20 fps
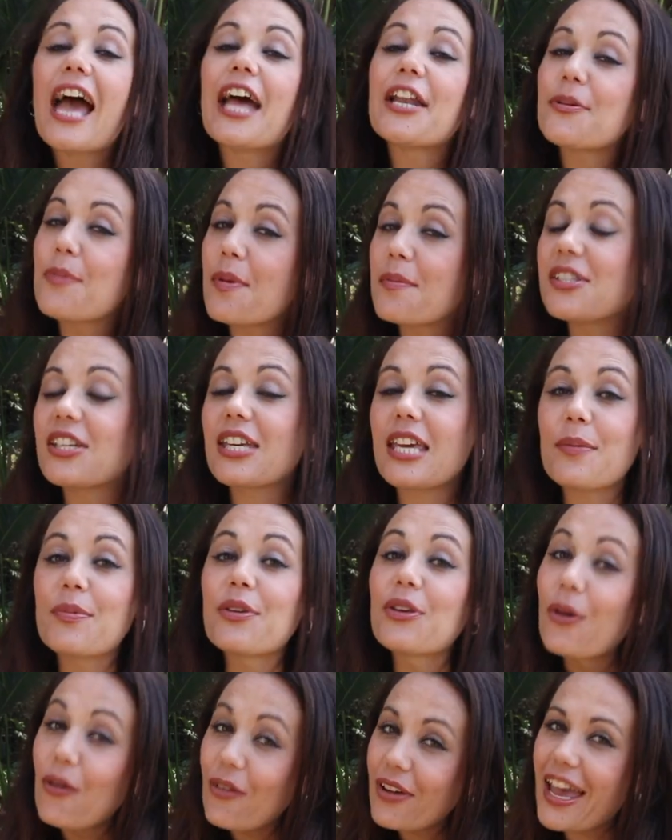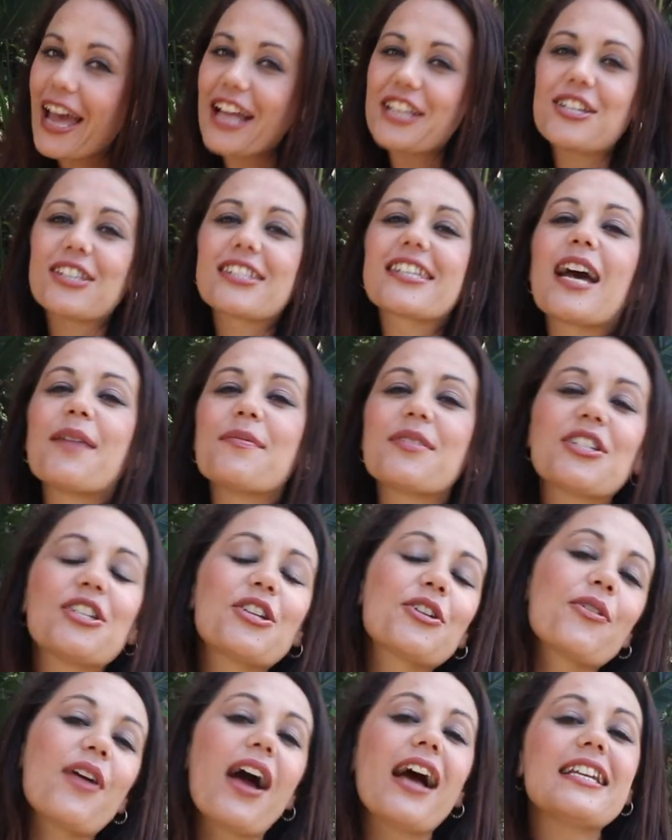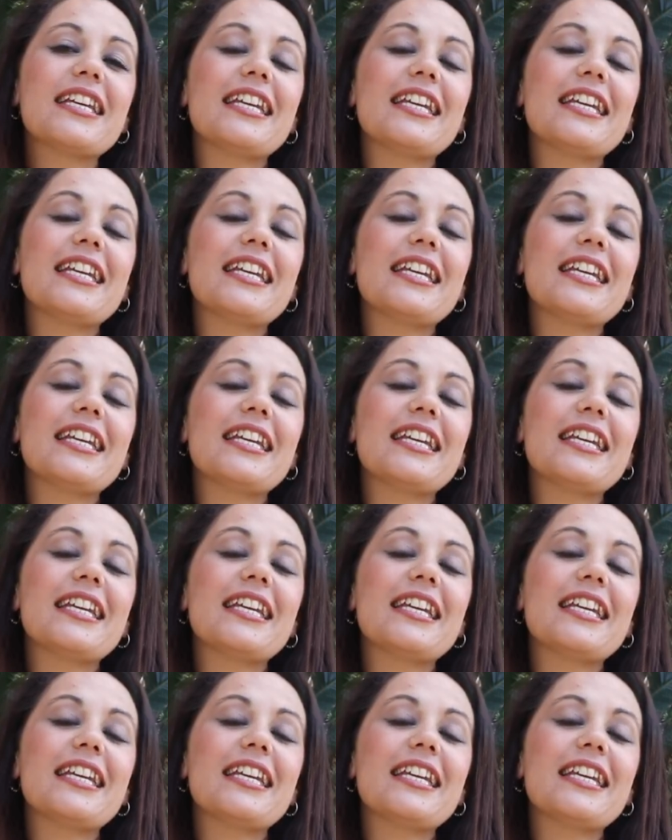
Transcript: And remember to keep your catches coming to Grand